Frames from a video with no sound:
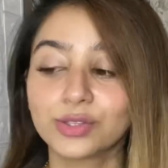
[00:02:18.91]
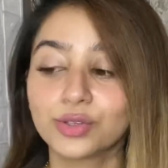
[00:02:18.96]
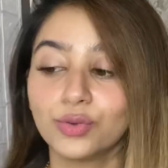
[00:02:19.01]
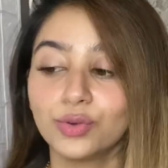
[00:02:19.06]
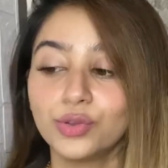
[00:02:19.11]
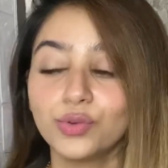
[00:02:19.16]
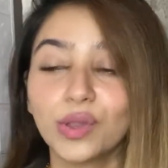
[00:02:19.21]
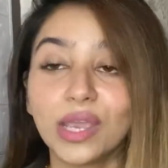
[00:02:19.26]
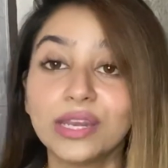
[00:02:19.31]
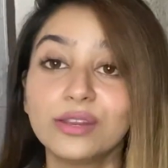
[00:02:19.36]
So
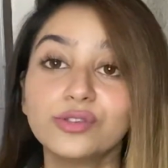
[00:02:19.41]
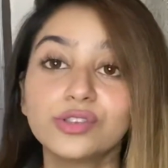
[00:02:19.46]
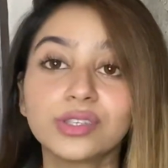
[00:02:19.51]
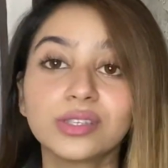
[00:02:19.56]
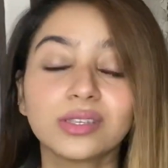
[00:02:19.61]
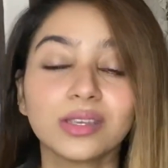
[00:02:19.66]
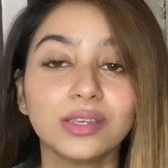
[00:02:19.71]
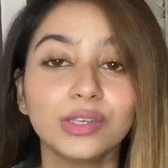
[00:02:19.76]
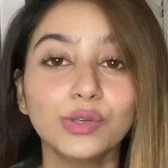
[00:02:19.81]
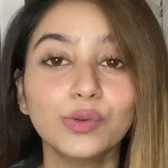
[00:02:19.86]
you can
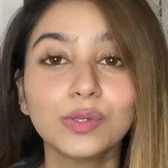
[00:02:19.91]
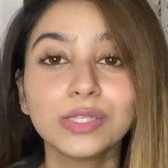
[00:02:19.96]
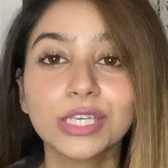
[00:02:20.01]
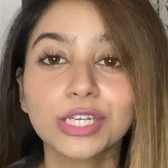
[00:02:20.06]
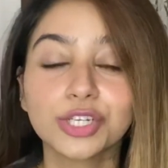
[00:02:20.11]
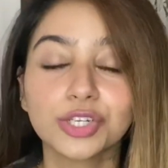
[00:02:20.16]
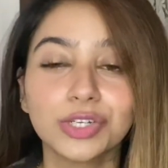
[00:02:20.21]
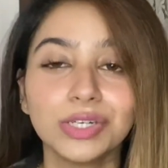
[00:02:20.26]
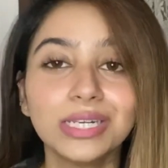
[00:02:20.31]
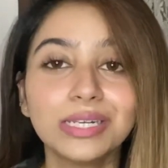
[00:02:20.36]
just use a
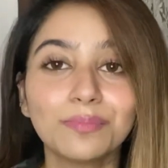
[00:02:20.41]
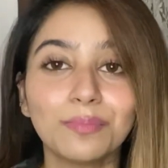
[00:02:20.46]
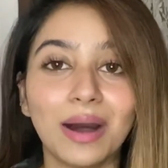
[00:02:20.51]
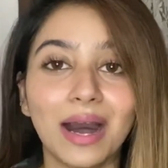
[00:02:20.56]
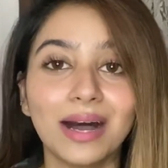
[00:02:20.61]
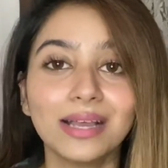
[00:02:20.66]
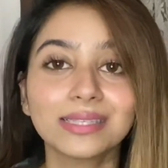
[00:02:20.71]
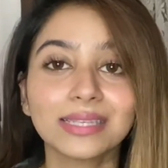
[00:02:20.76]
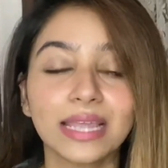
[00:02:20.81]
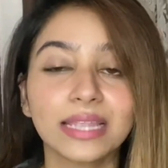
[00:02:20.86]
sheet
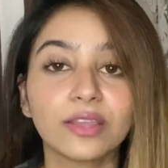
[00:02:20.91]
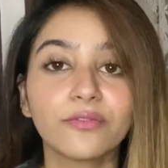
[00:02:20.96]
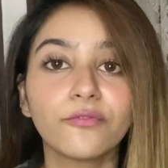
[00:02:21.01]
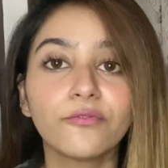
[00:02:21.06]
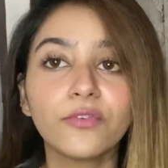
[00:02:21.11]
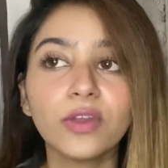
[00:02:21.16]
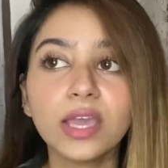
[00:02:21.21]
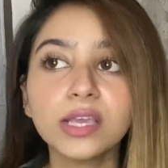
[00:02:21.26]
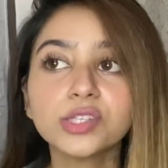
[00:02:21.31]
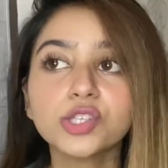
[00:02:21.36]
mask, and the
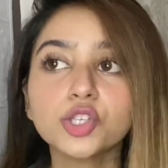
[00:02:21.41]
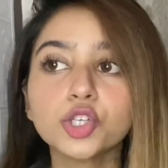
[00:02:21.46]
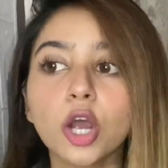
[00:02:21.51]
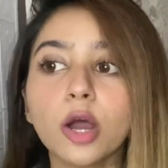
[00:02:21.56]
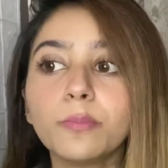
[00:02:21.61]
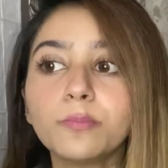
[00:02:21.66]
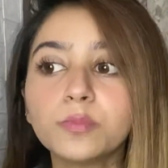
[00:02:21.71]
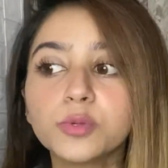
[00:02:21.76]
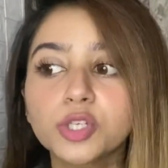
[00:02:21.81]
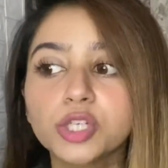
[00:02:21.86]
face
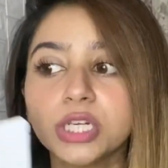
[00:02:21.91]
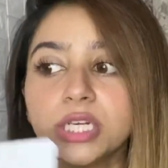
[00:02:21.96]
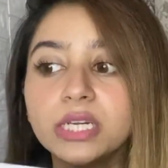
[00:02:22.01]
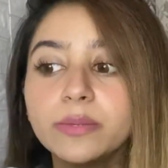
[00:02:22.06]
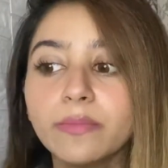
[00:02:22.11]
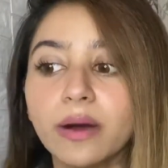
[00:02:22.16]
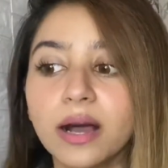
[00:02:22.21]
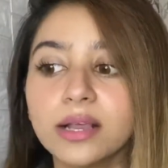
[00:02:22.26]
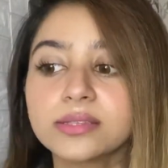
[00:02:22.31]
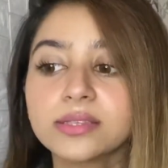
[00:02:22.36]
shop
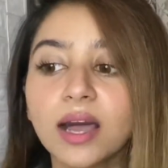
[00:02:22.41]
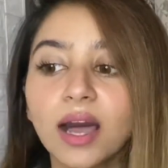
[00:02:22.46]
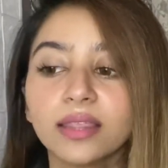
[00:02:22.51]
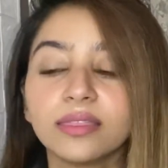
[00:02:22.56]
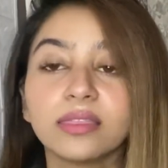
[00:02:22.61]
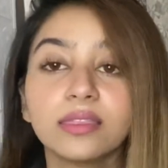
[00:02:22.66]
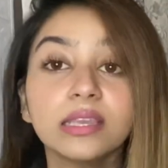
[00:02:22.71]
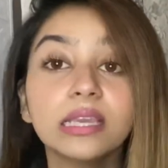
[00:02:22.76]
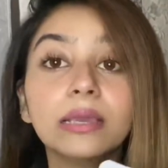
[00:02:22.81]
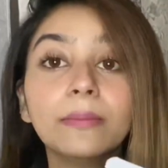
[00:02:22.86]
sheet masks
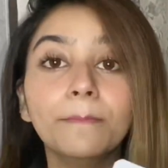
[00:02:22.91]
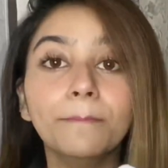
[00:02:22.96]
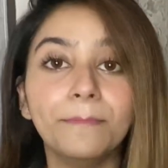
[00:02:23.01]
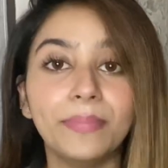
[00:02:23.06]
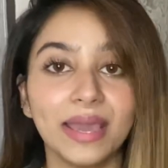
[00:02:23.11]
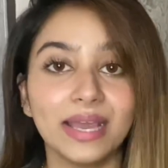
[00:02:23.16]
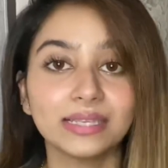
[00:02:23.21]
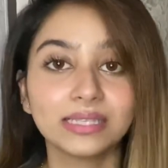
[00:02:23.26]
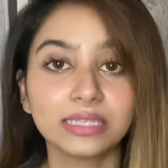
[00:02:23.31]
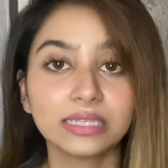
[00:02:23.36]
are the
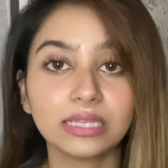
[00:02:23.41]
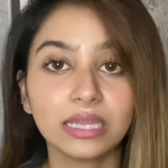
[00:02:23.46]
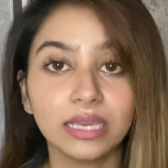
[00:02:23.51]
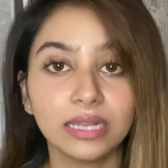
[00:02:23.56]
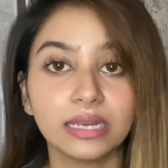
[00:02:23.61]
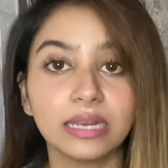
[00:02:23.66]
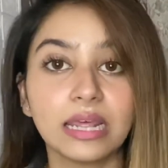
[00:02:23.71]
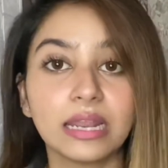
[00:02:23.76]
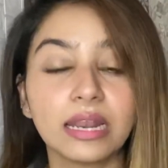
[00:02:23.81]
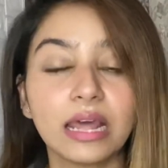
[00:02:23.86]
best
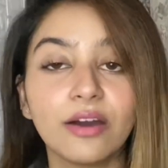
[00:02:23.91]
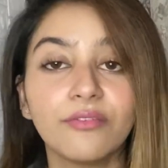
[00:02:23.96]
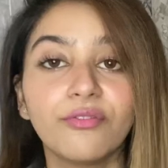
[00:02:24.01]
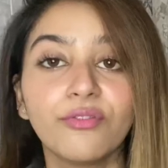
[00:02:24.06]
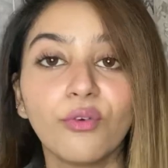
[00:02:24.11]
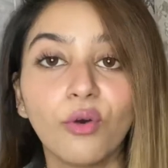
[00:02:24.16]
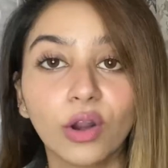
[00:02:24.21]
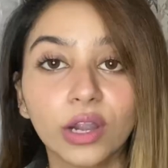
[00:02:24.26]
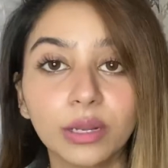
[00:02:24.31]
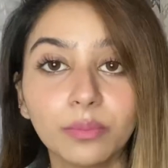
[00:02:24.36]
in an
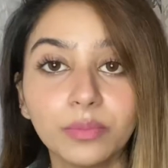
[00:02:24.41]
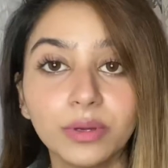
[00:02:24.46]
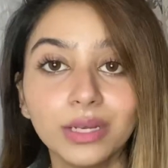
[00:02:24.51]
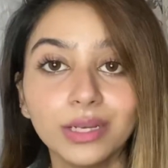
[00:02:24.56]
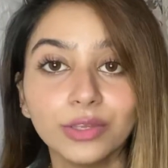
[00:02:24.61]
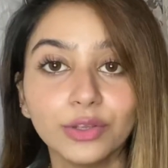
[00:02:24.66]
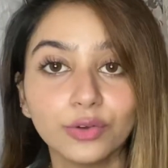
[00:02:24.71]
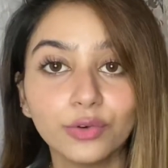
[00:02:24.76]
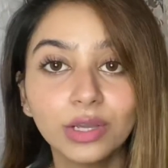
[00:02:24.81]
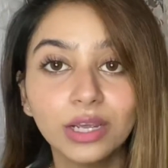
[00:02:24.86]

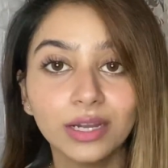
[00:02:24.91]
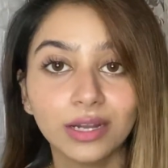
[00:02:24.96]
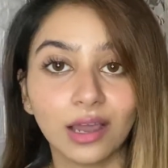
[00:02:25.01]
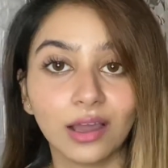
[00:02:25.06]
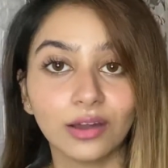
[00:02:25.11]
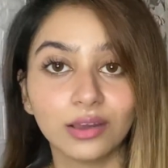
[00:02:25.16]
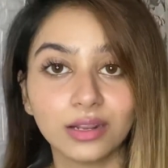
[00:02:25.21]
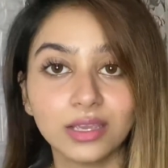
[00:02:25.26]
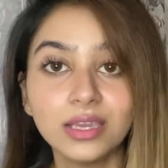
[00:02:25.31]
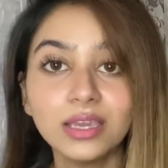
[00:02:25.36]
affordable
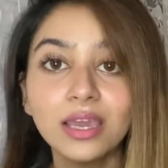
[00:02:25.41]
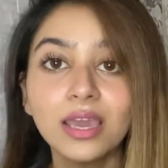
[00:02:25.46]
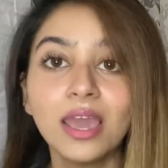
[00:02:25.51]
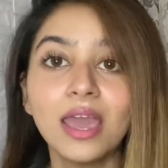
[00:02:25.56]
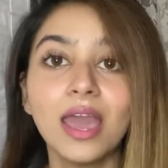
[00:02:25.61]
category.